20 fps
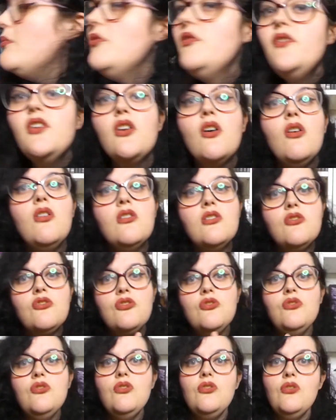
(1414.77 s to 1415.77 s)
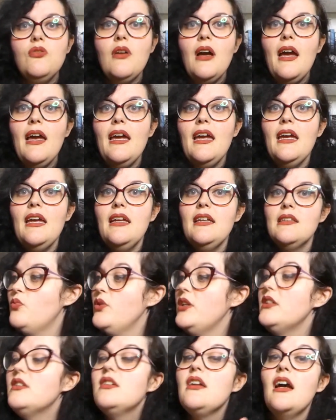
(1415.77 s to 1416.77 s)
moving on to a
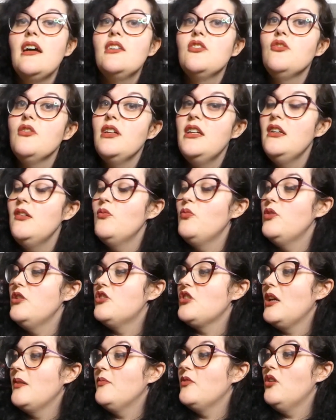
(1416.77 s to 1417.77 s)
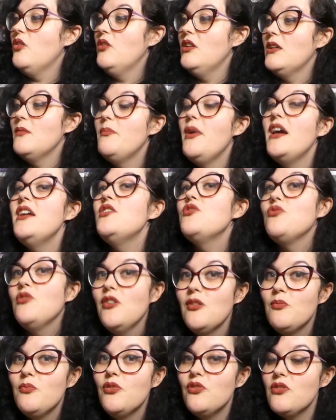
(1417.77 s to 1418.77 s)
weird category, which I'm calling
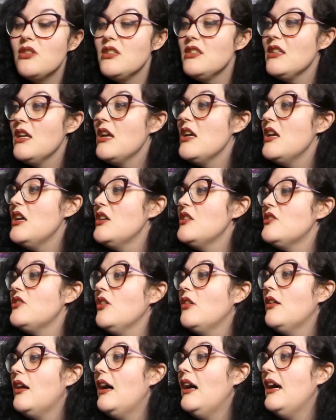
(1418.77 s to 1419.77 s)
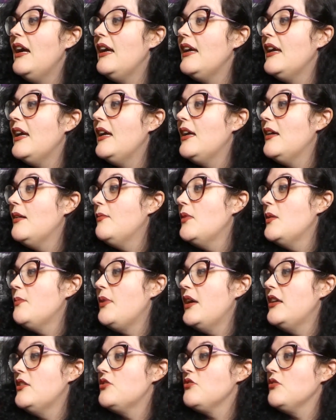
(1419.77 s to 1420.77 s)
Patreon books. So I am a
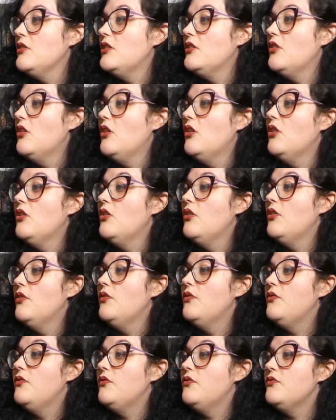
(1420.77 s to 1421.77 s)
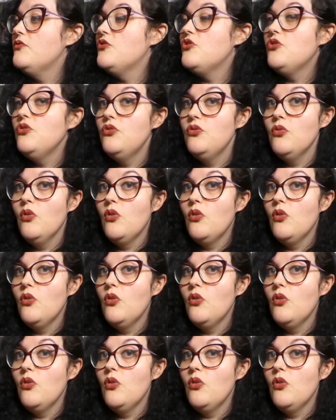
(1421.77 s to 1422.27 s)
patron of two